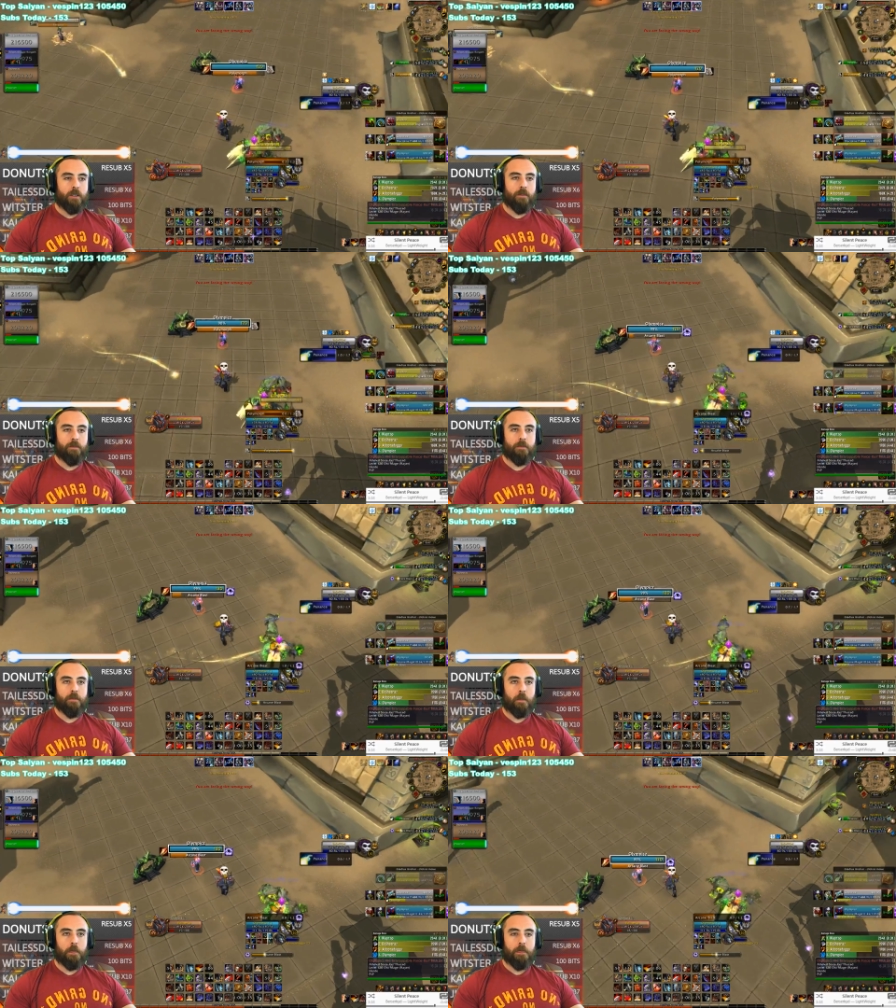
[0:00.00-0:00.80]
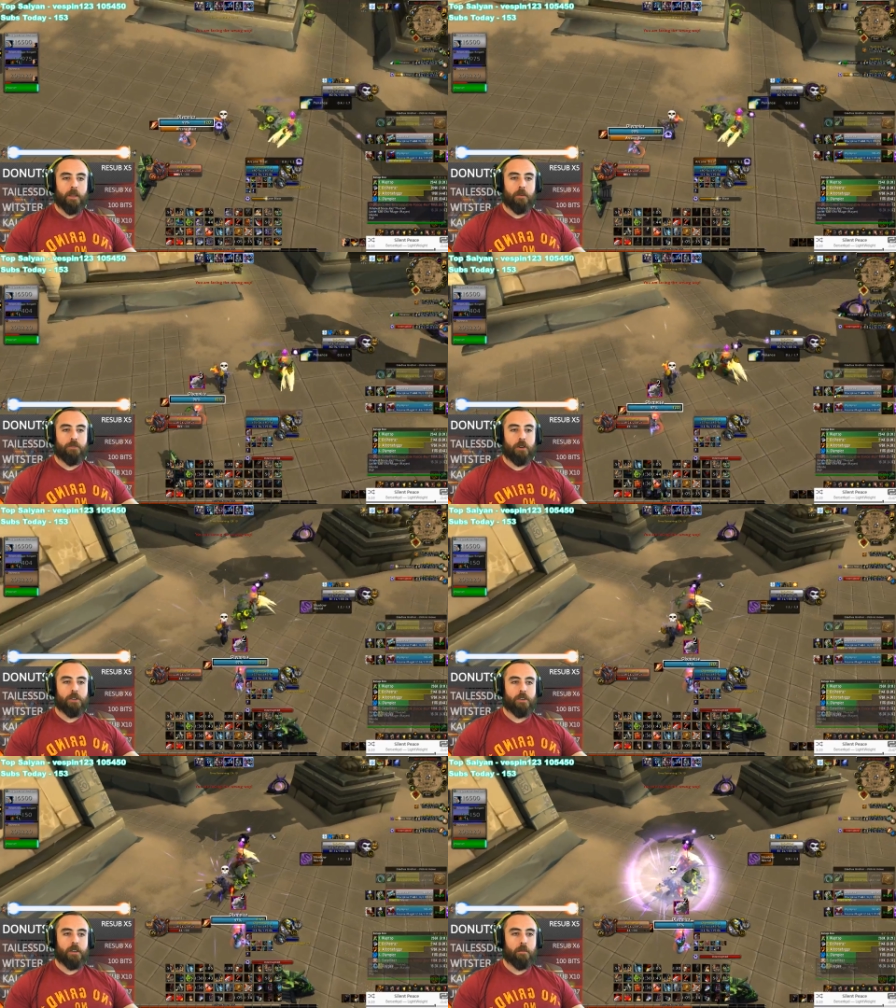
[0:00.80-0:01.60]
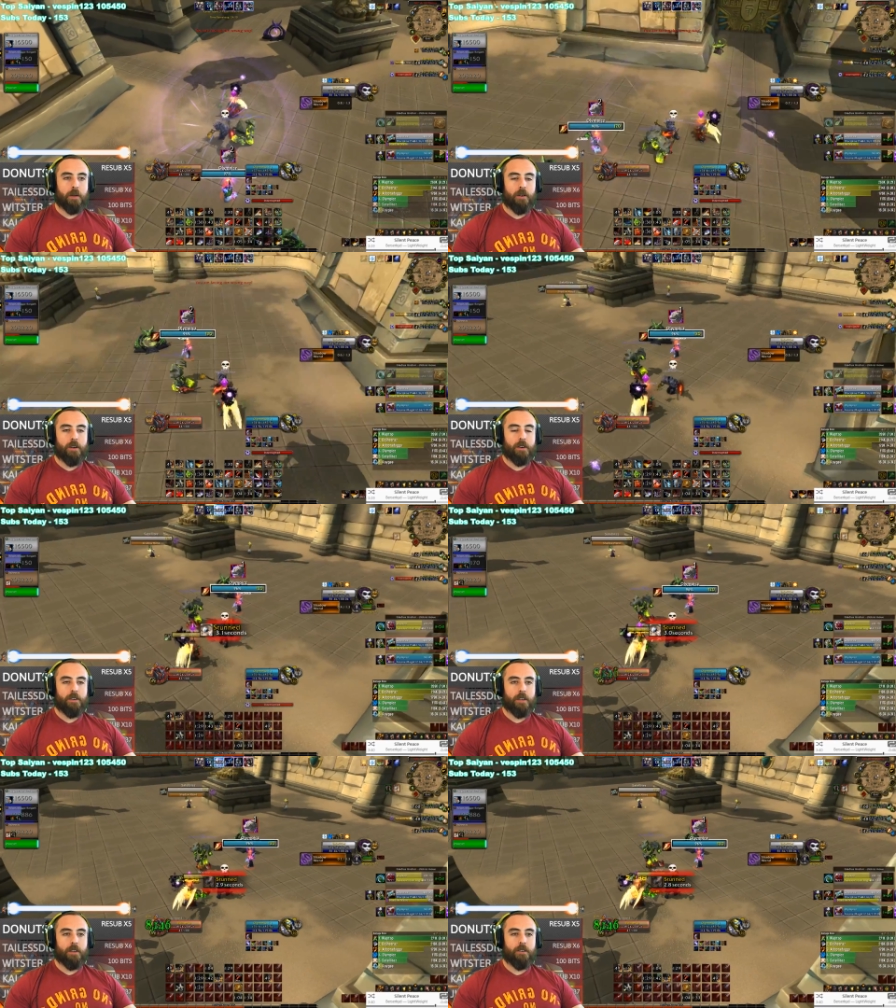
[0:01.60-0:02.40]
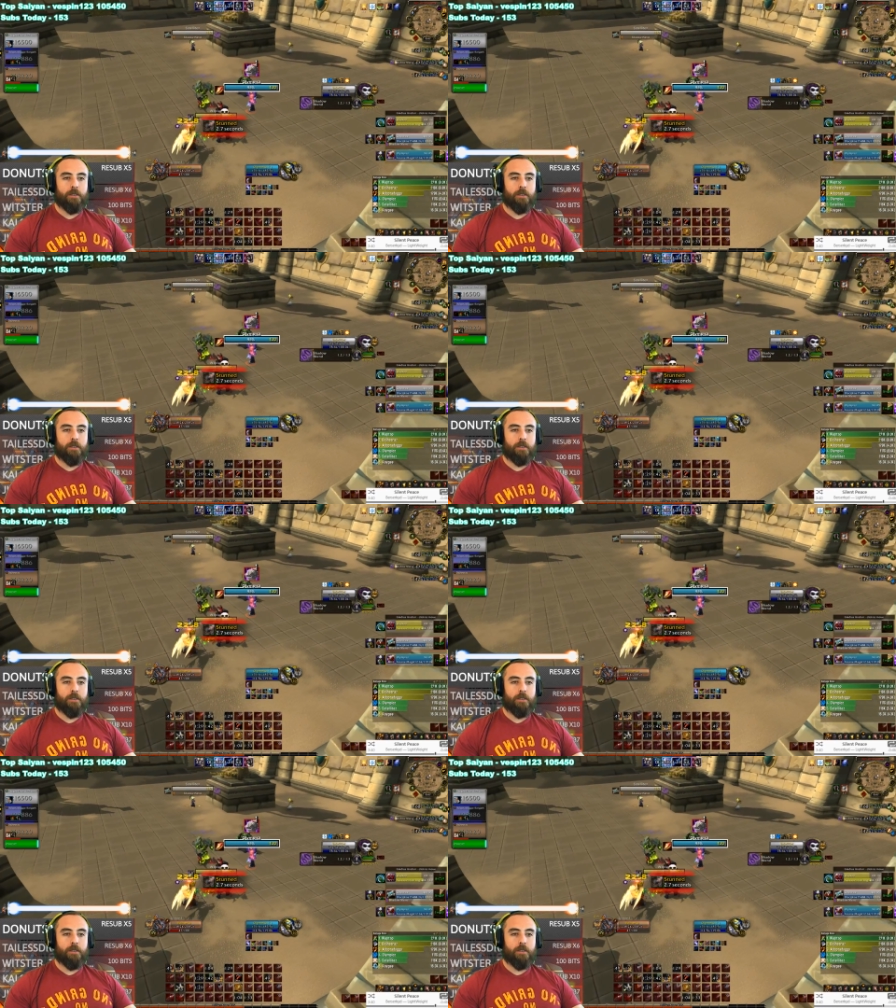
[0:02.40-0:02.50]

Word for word: Yep. I'm gonna fear his right. arcane power here again.